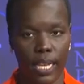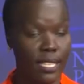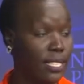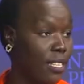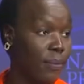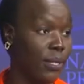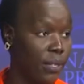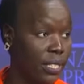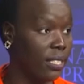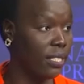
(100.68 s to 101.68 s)
As an
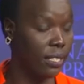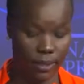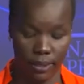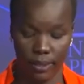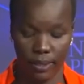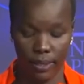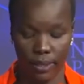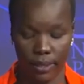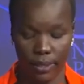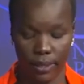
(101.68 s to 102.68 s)
immigrant
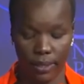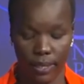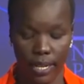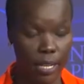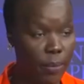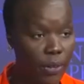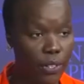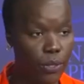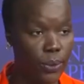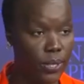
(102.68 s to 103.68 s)

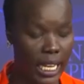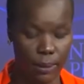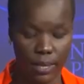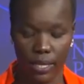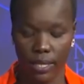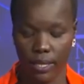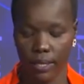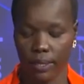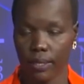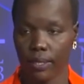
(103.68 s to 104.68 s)
who is now a
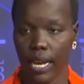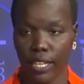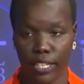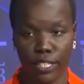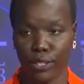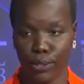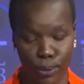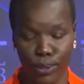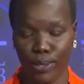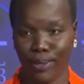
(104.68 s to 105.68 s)
citizen, I can
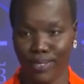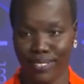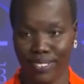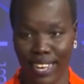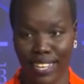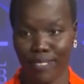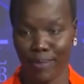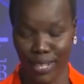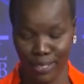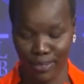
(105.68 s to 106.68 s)
assure you I am
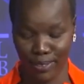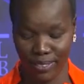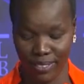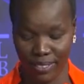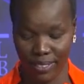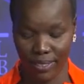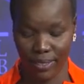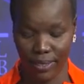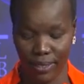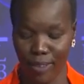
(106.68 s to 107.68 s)
grateful.
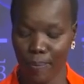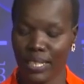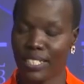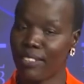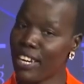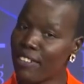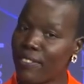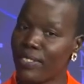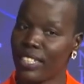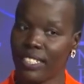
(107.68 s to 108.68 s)
But
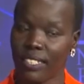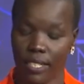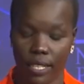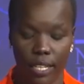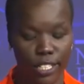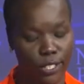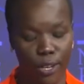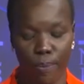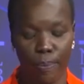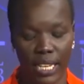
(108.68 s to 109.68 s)
gratefulness is not
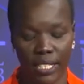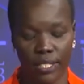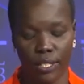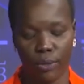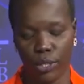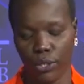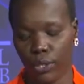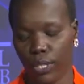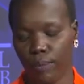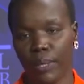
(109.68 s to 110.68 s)
a basis on which you
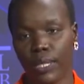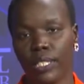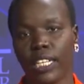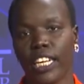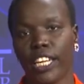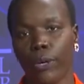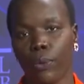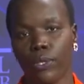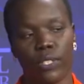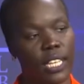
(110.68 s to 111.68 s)
can build an
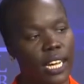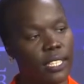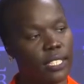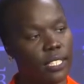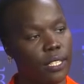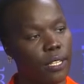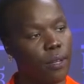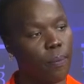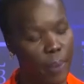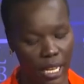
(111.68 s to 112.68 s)
equal society
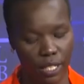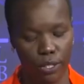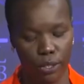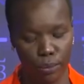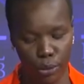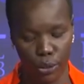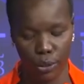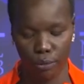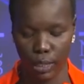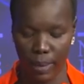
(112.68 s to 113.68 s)
based on
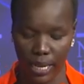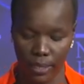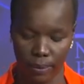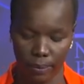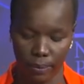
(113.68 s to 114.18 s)
mutual respect.